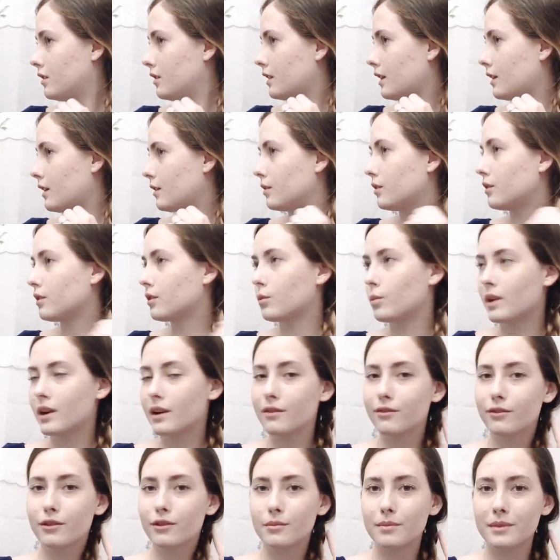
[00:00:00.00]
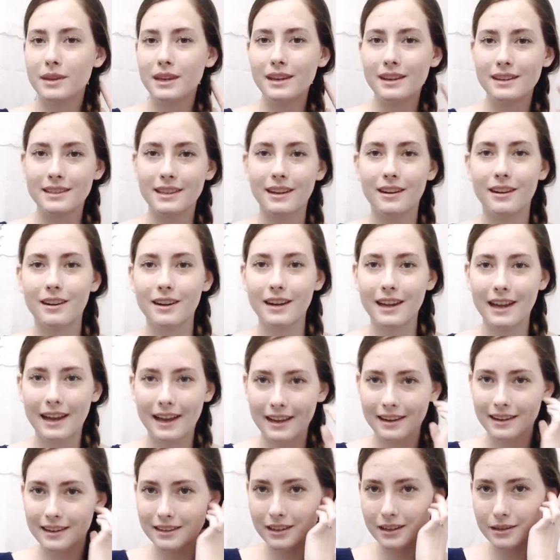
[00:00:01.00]
That would look weird for me because I already
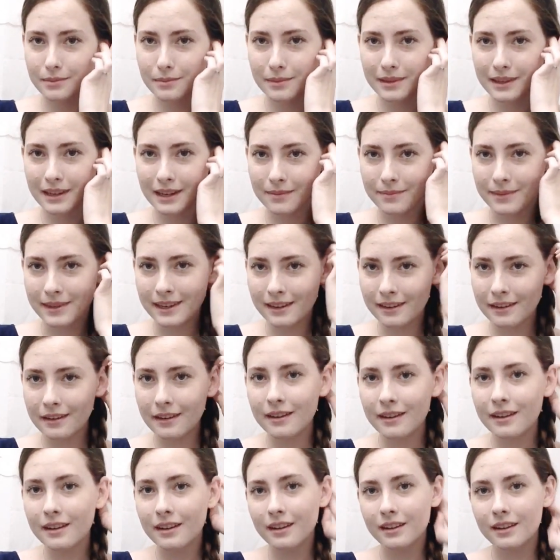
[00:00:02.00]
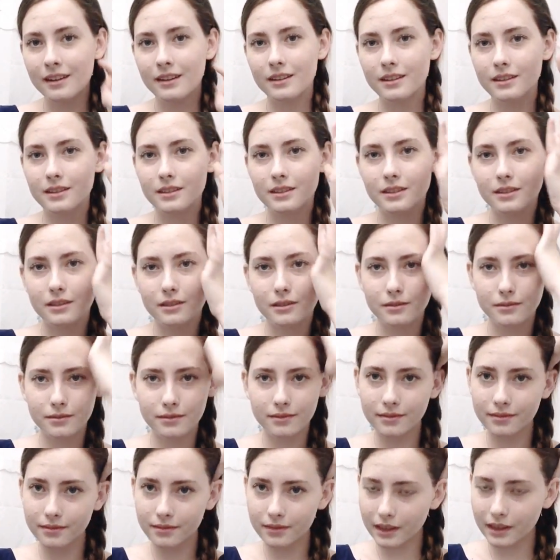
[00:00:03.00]
had it tucked behind my ear. So
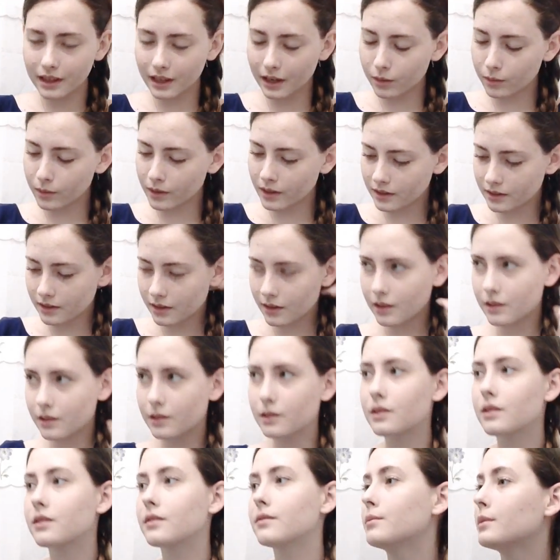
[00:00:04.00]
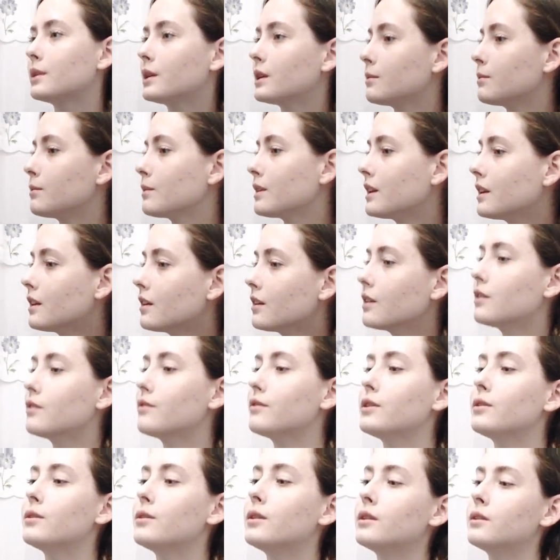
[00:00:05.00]
I want it tucked behind my ear, and
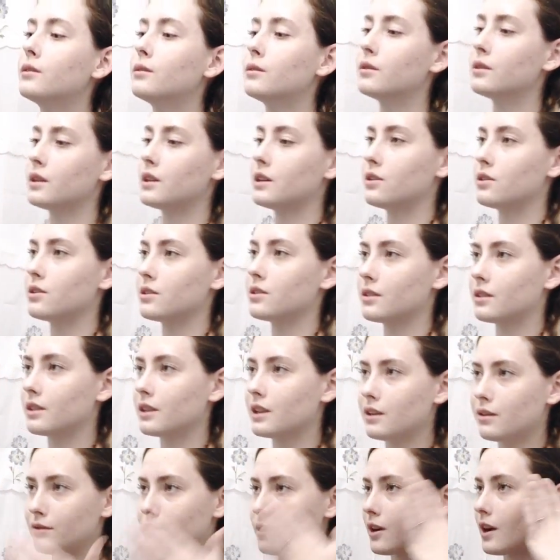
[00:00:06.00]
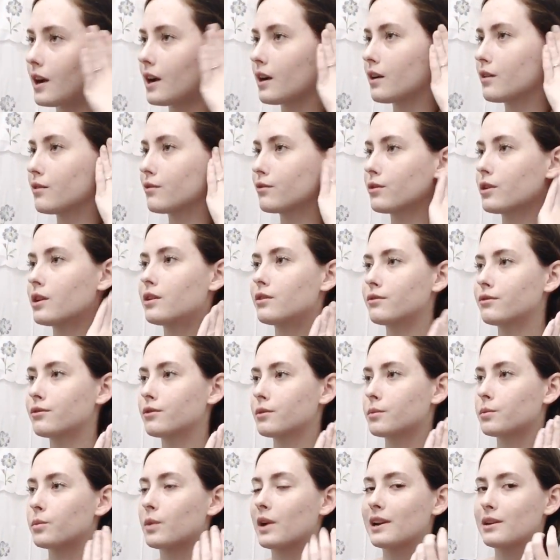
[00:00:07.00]
if you don't, then just leave your hair in front
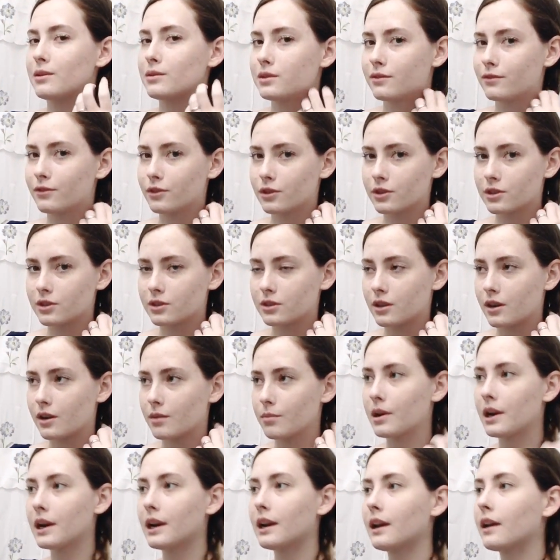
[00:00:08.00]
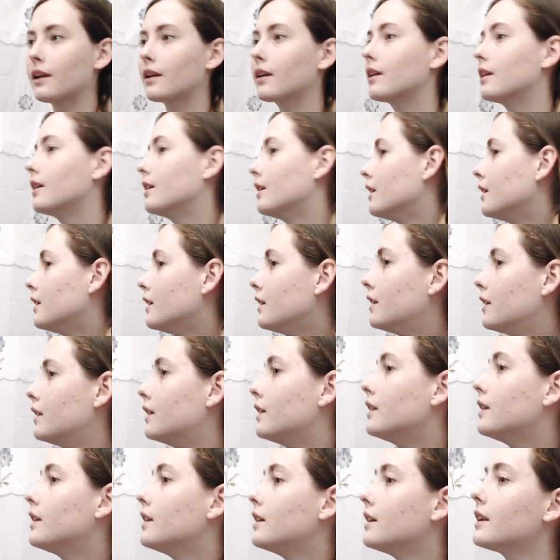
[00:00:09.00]
from when you first start braiding.
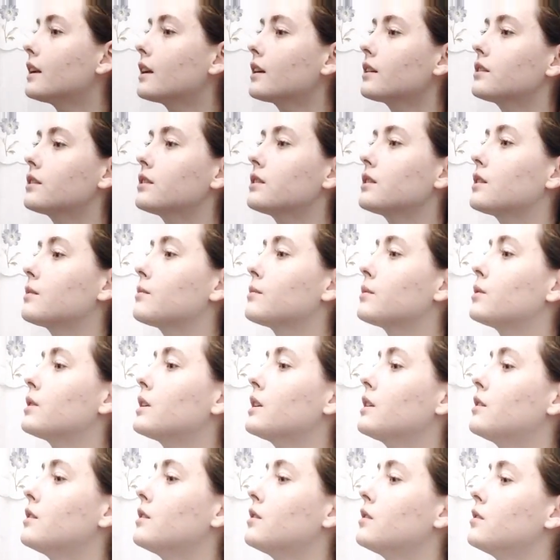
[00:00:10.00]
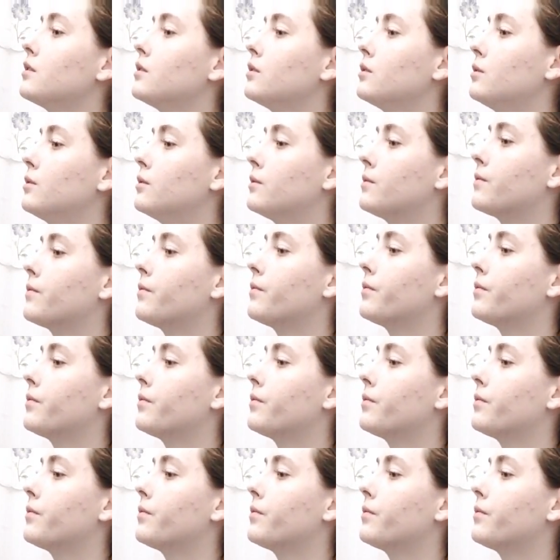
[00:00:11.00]
Next, I'm going to